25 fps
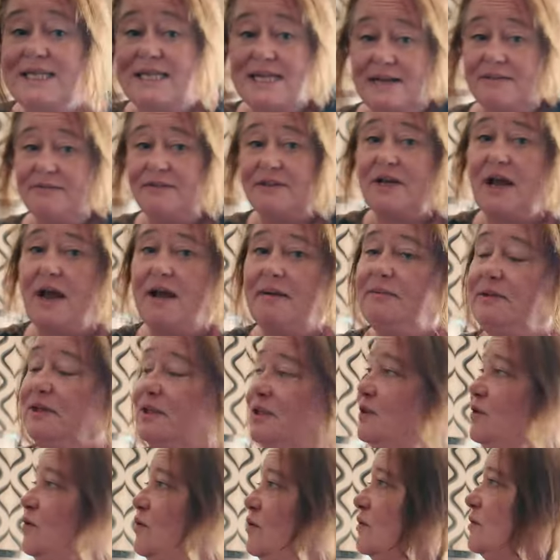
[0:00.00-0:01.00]
didn't have time to
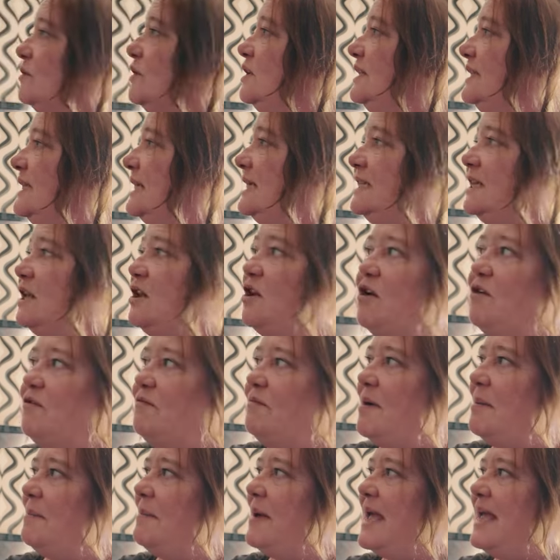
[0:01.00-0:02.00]
sort, because that's a lot of
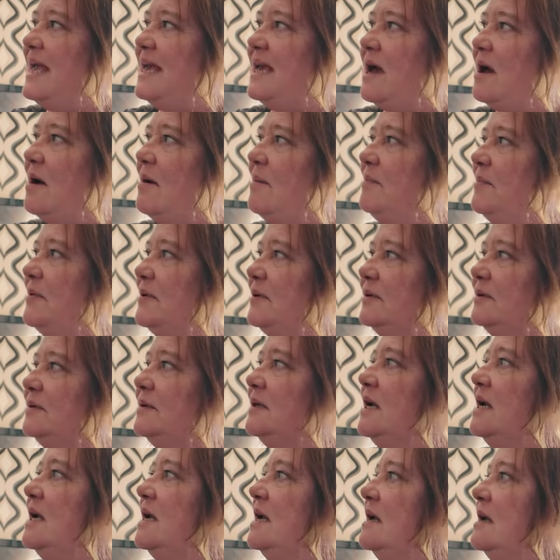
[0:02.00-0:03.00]
my makeup and
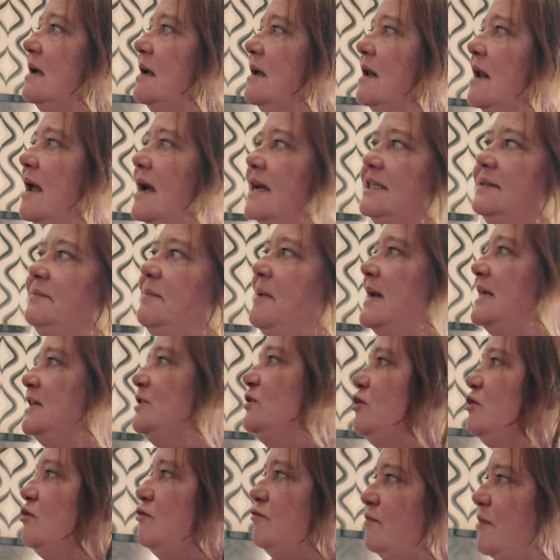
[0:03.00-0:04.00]
like spare
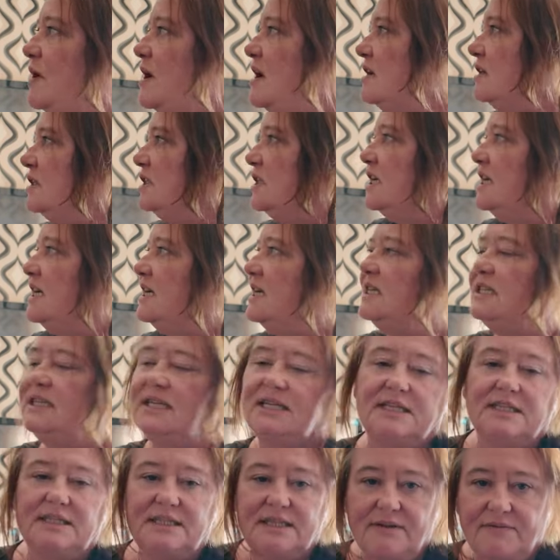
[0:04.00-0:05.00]
toothbrushes
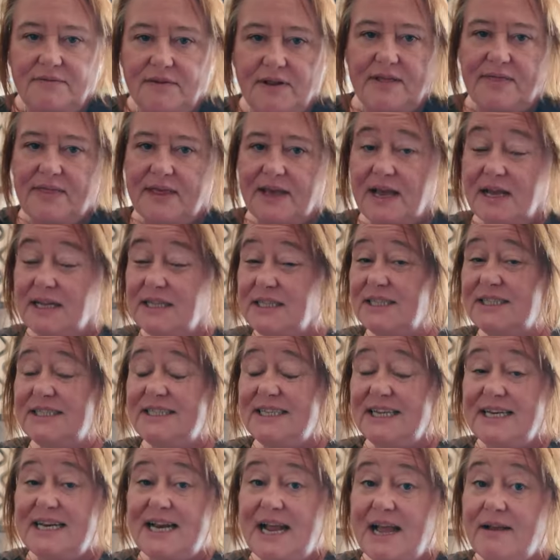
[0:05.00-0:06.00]
and stuff like that. I just
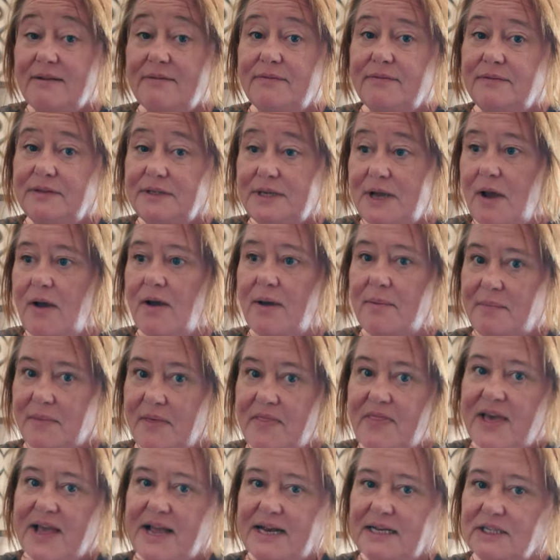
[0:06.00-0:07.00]
didn't have time
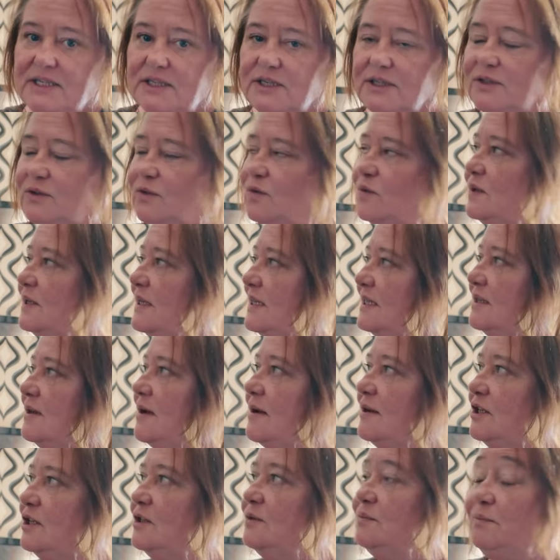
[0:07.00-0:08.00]
then to sort it, so
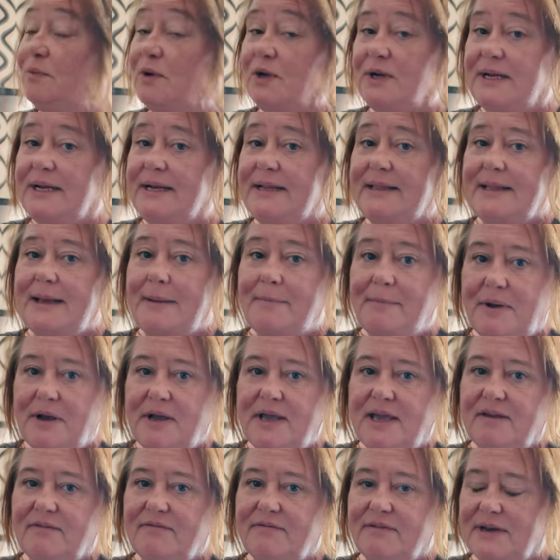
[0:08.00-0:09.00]
I just put it in that
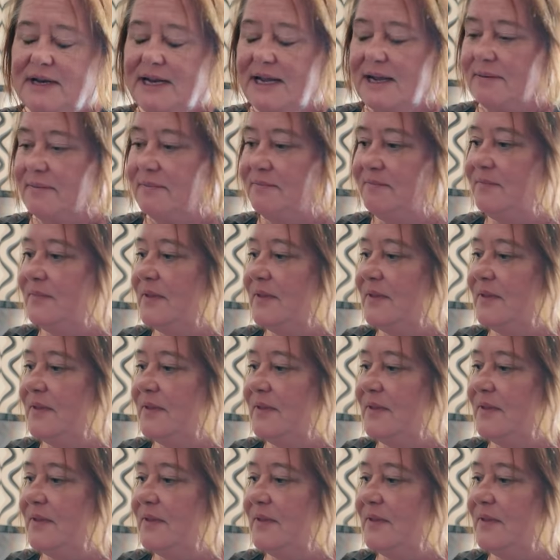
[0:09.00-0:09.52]
bucket for now.